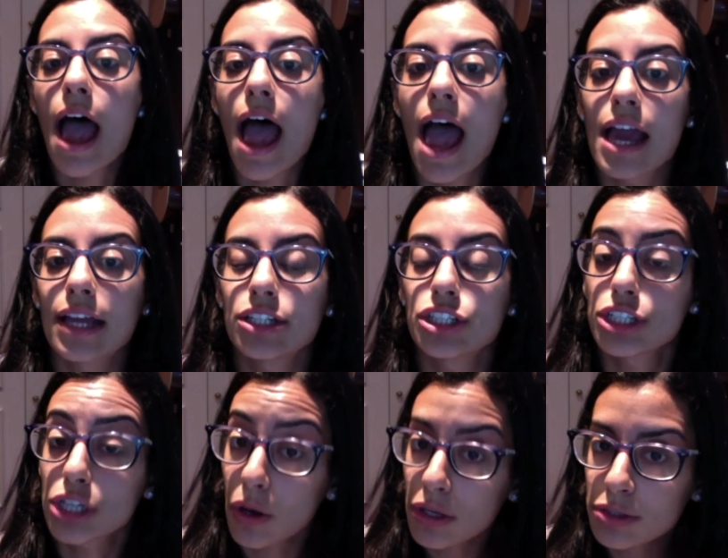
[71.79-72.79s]
and
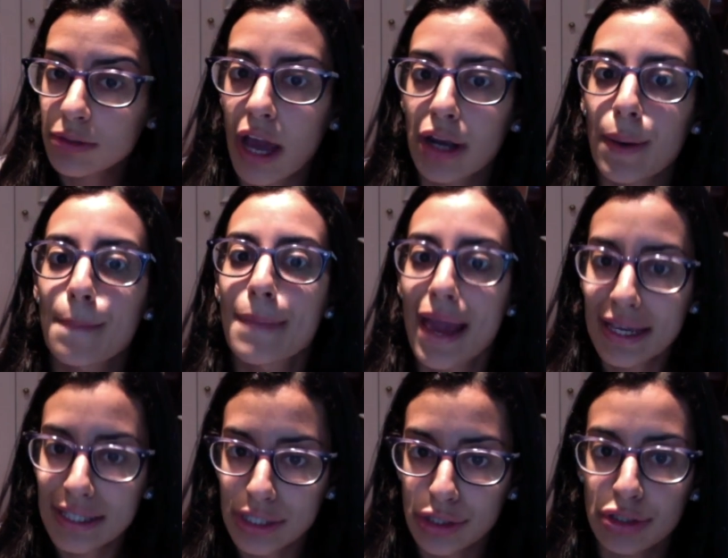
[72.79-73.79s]
she also got her
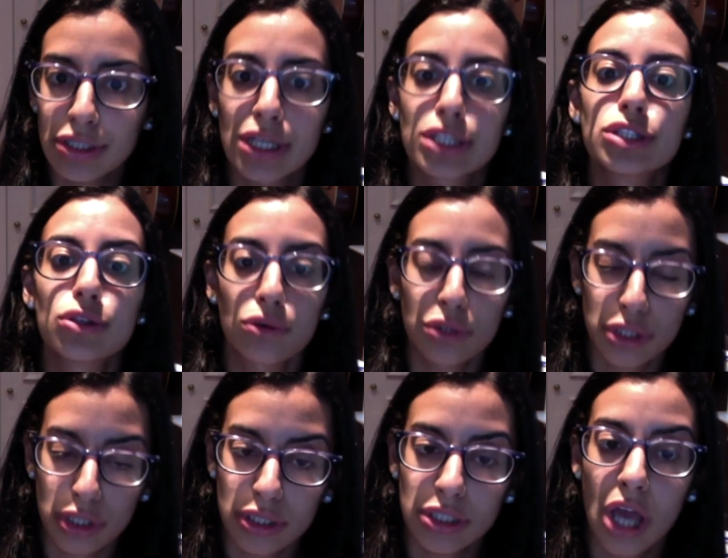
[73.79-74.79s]
master's in
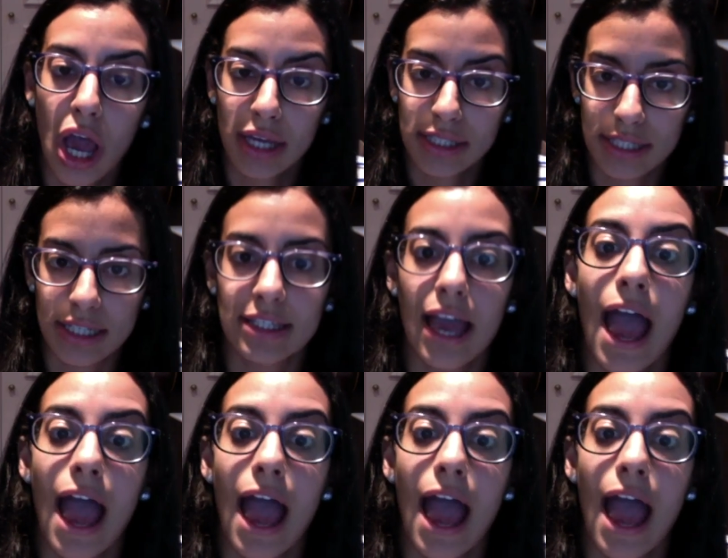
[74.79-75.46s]
social sciences